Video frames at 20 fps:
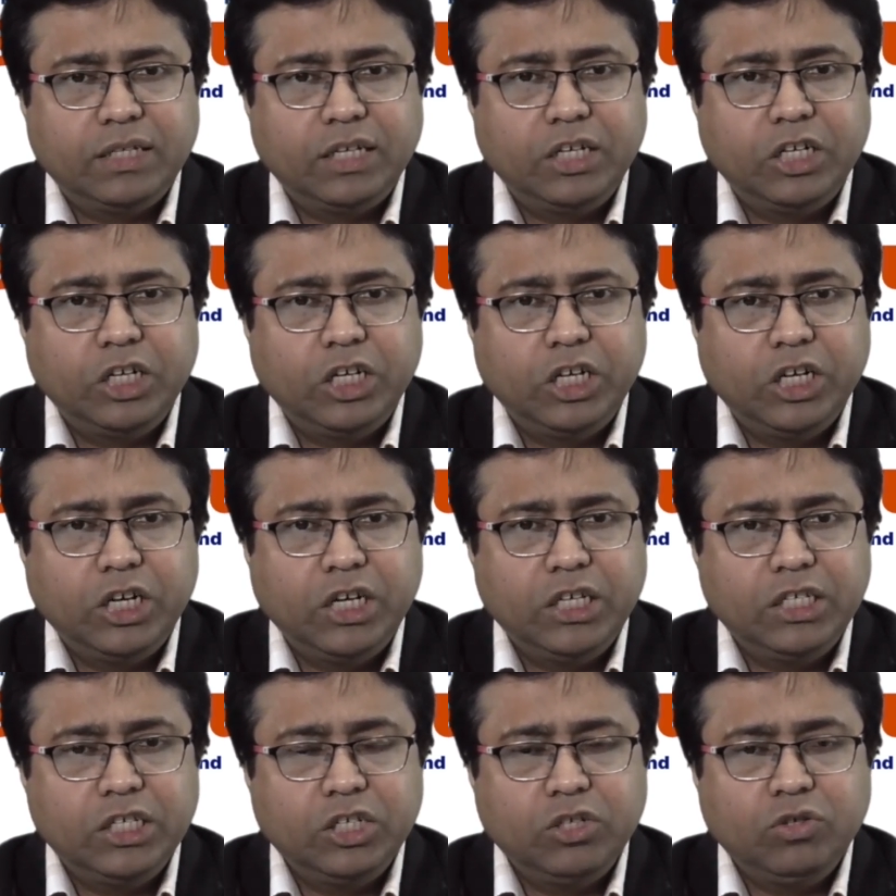and
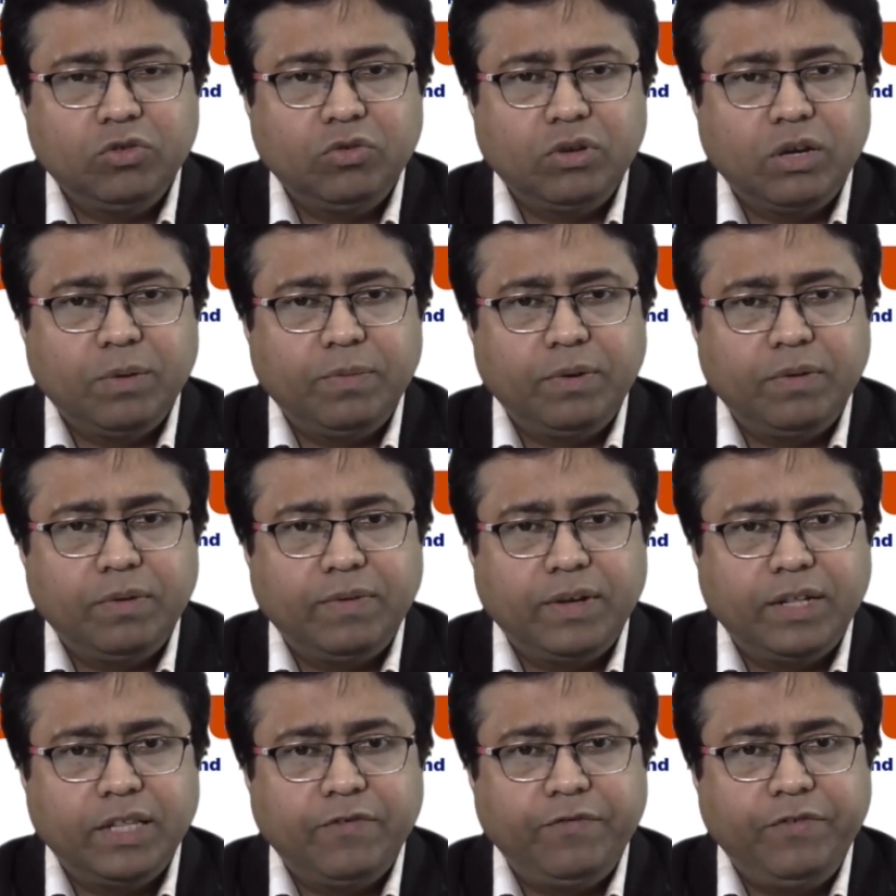listen to a couple of
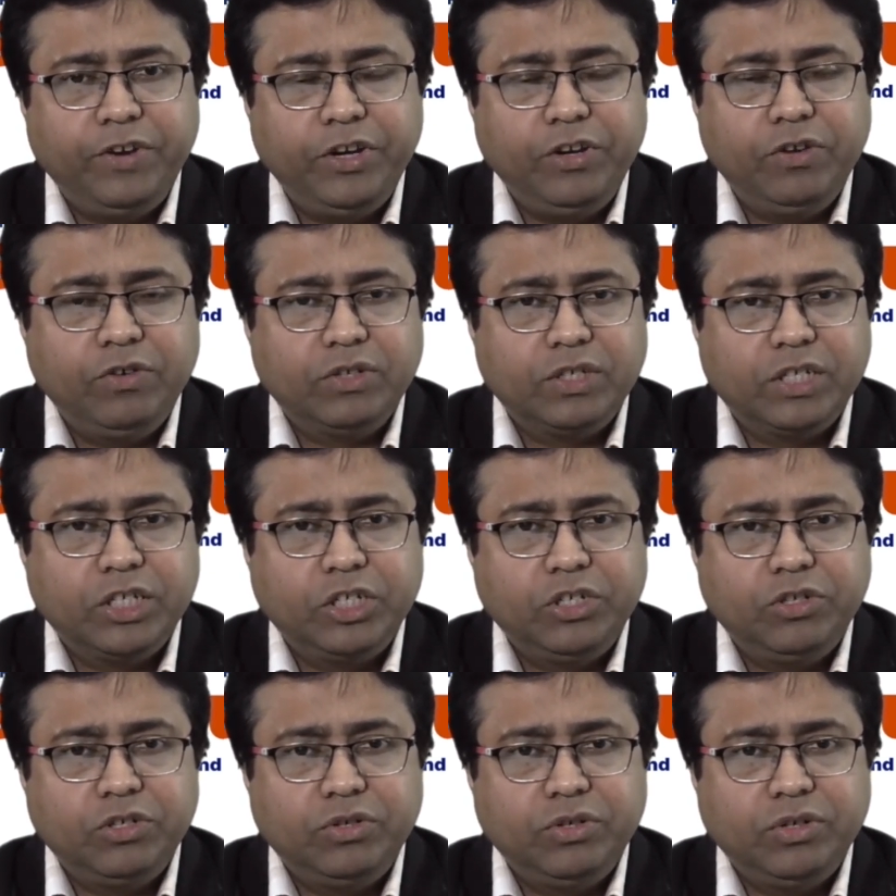other videos
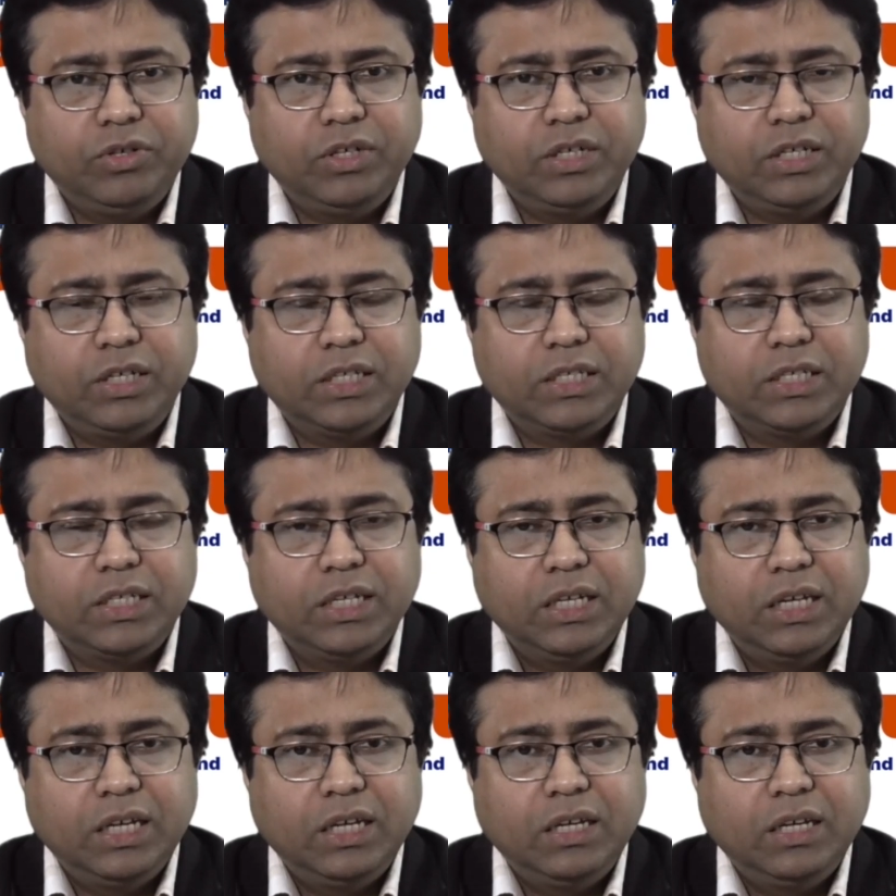and tutorials
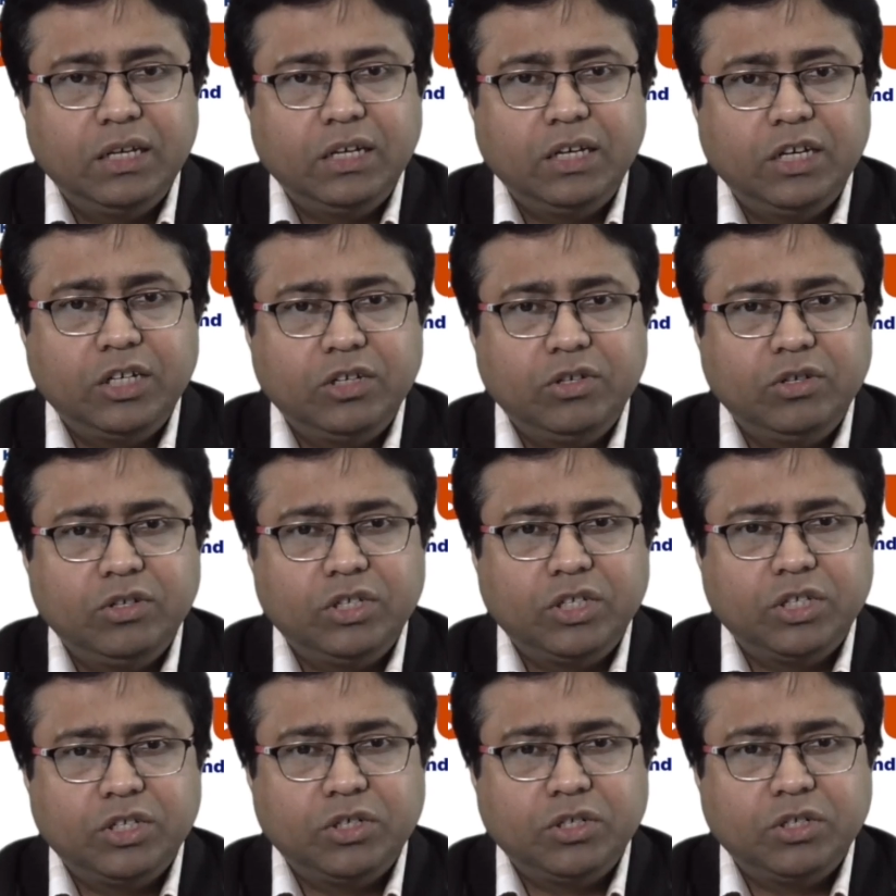related to
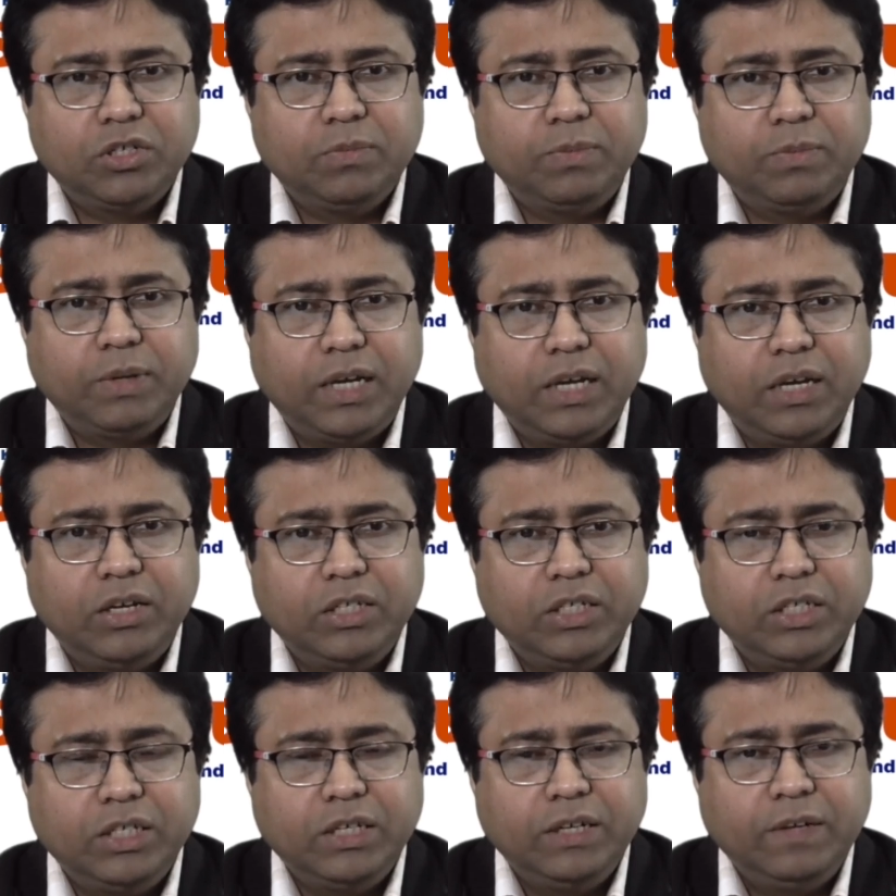systems
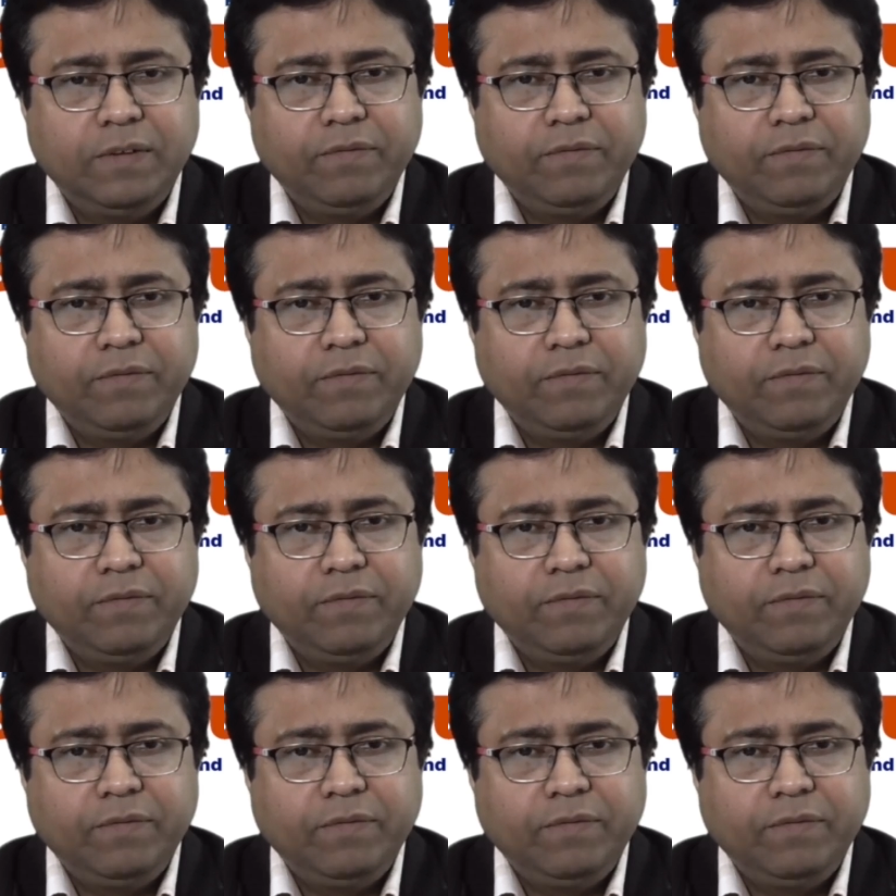biology,